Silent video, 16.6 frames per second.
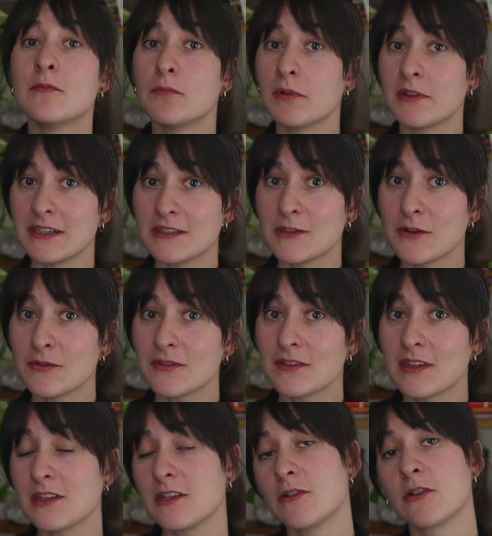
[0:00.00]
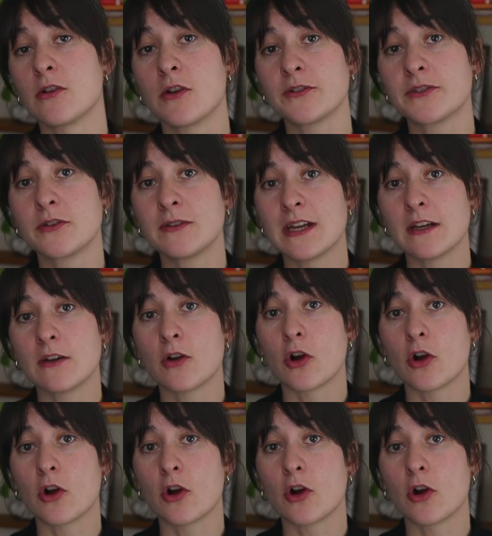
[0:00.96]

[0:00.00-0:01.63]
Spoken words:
Please note that you can also get